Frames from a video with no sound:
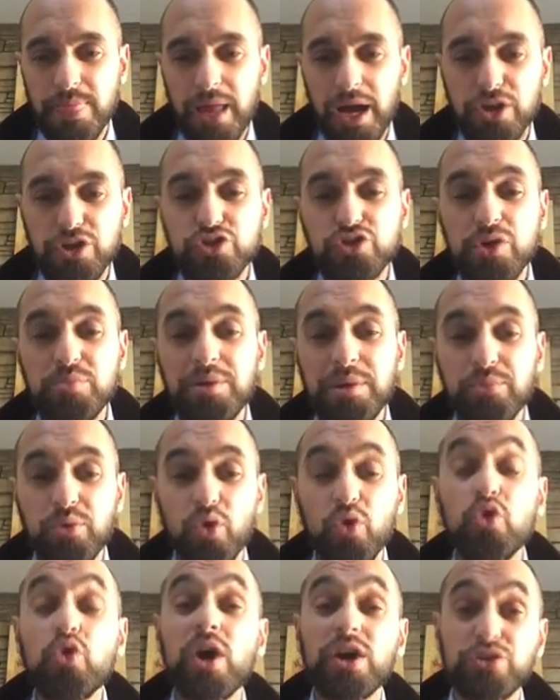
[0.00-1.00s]
are usually
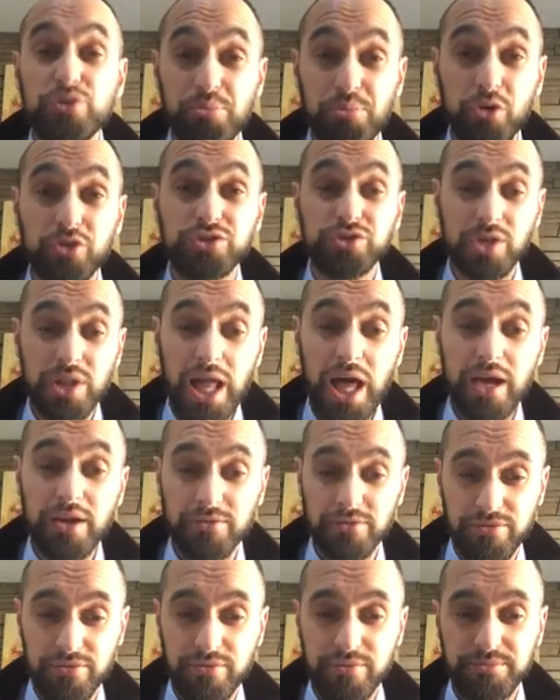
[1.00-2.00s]
people who are the most
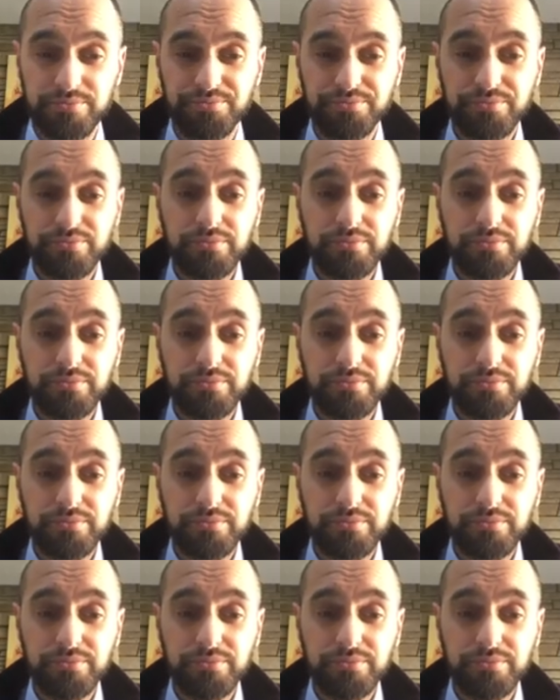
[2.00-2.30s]
alive.